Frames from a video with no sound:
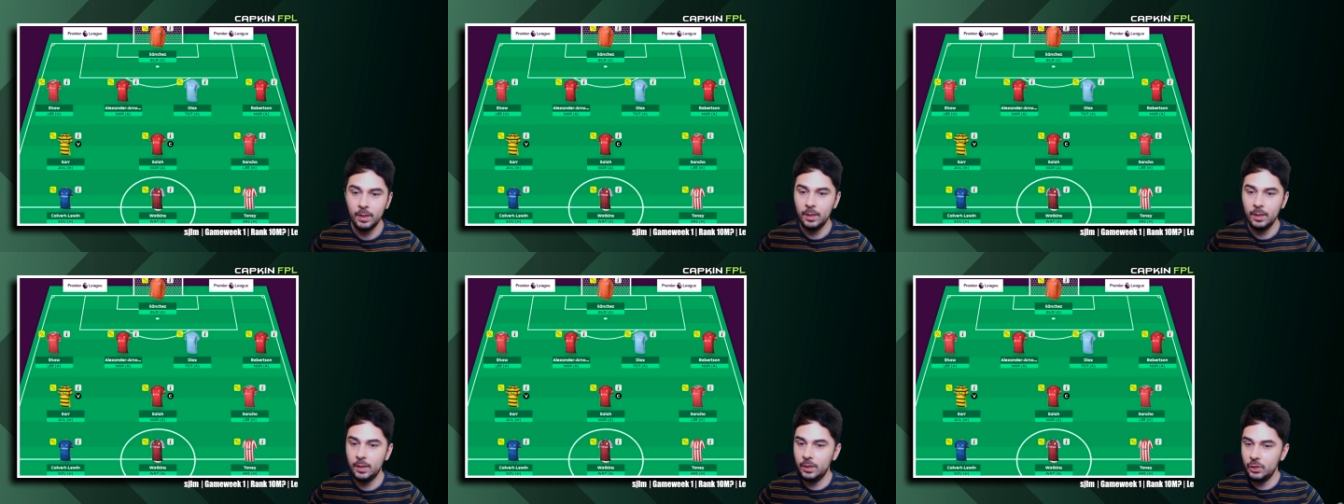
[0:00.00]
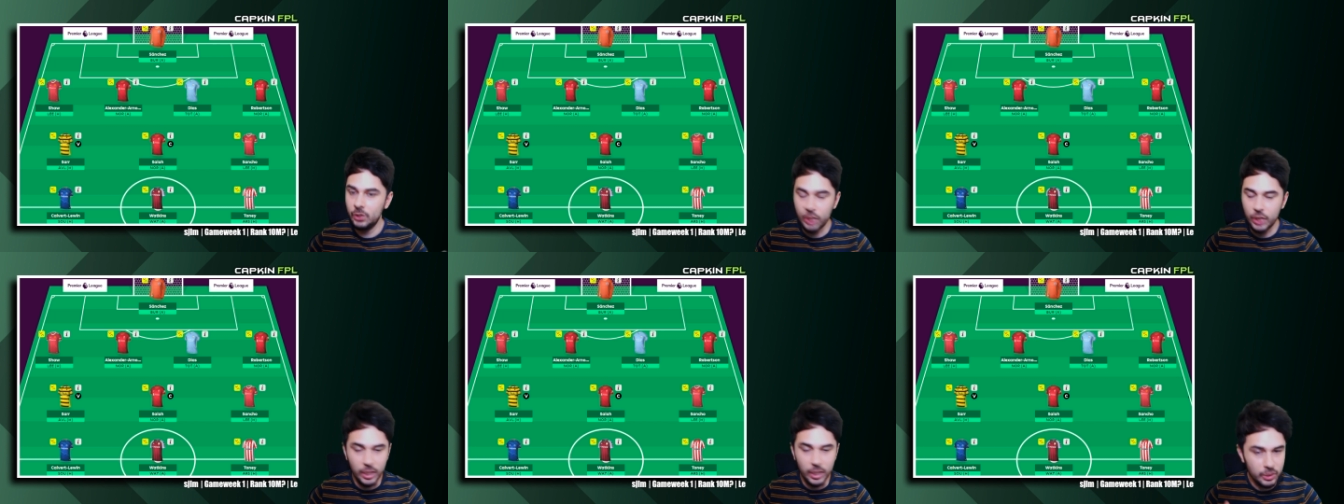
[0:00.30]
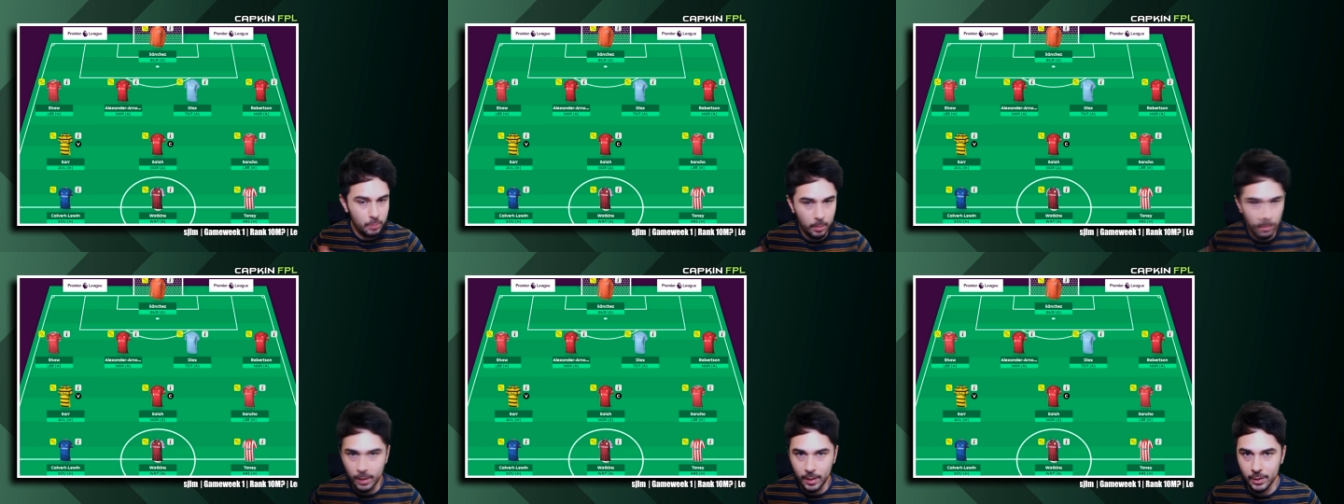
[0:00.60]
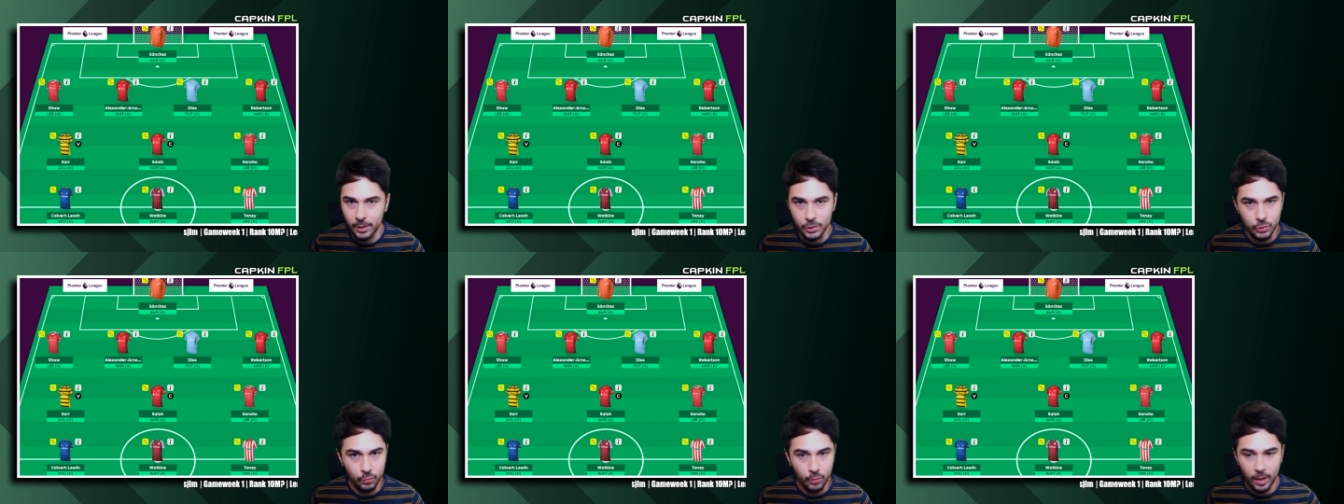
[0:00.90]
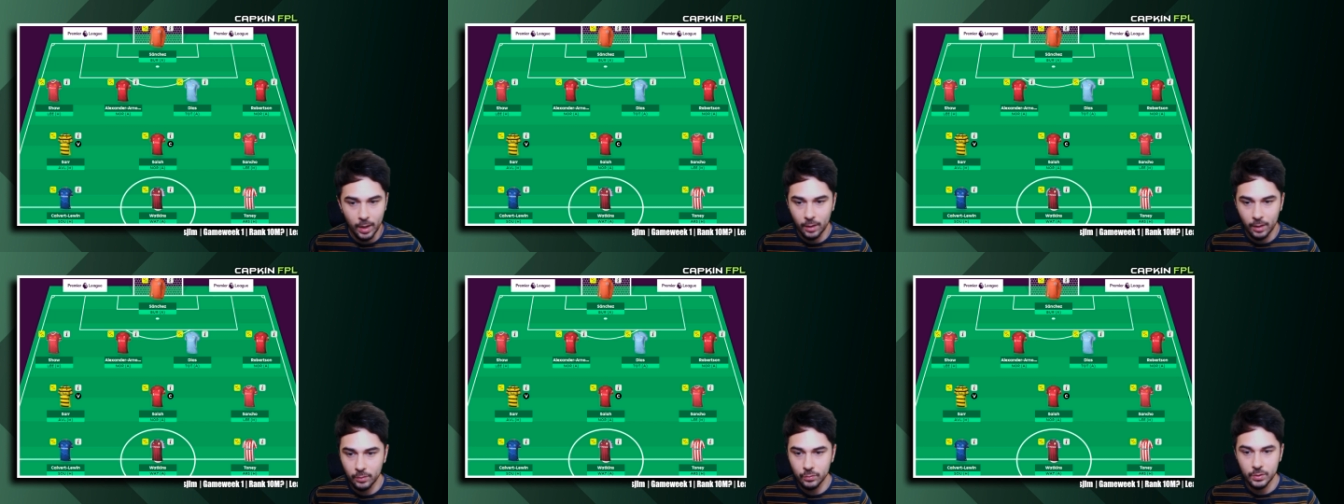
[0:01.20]
changing my players
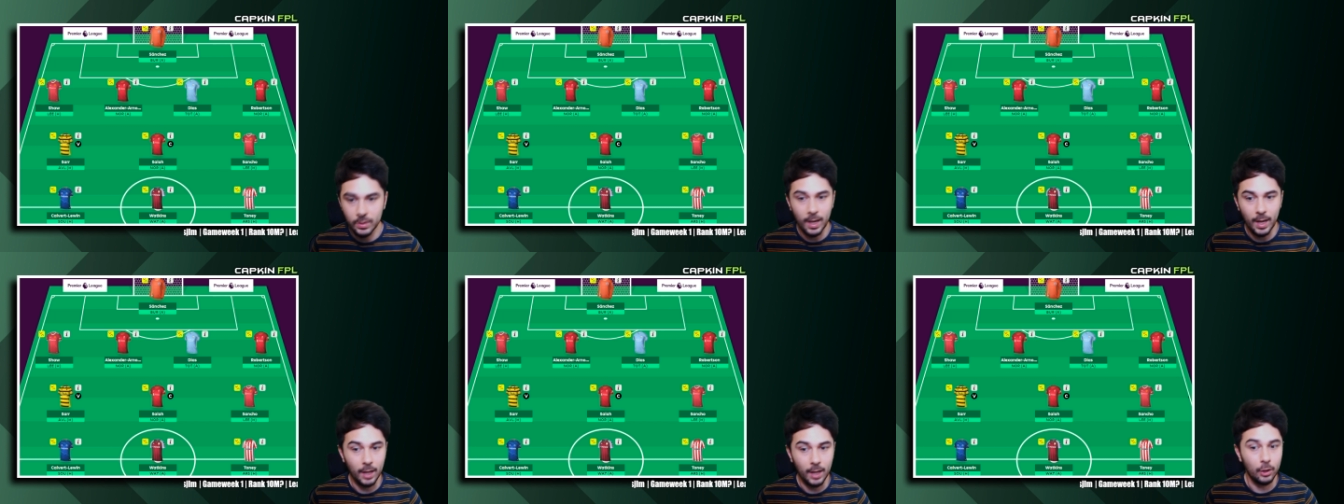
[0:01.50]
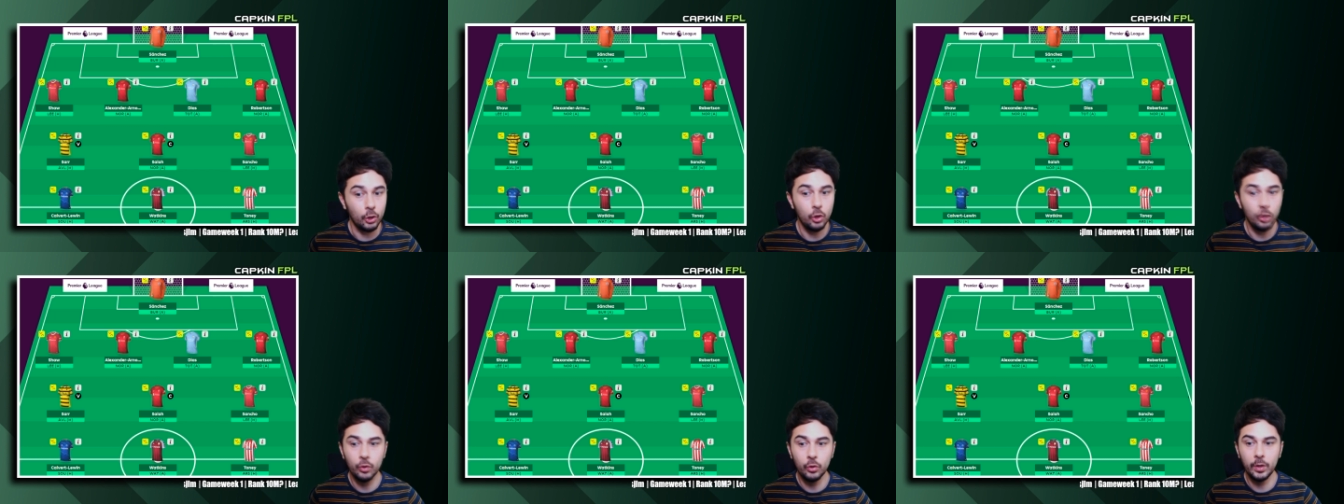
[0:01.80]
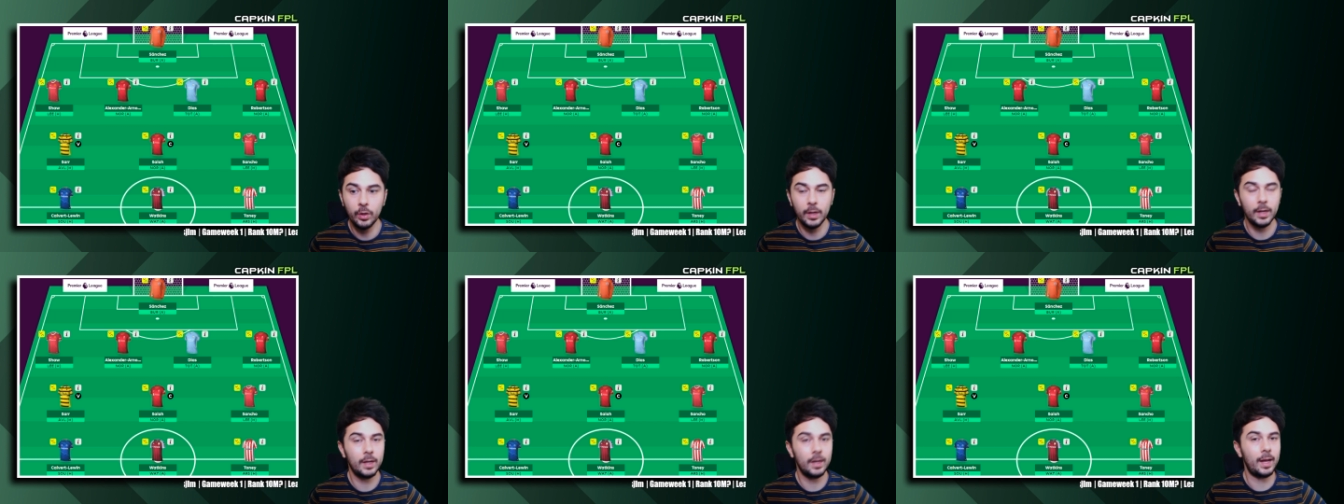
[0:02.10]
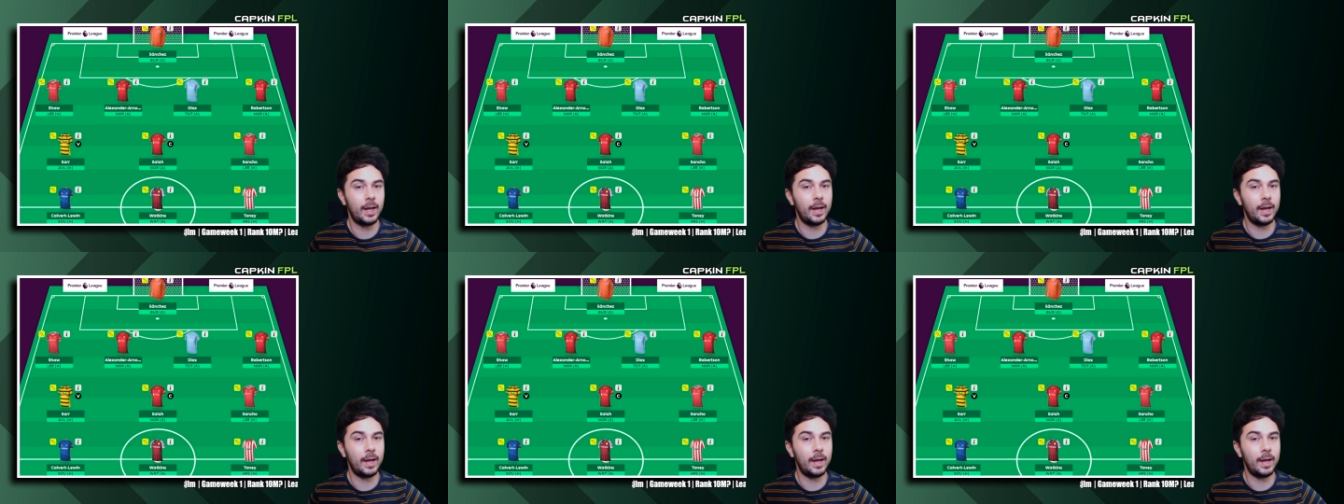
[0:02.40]
around and looking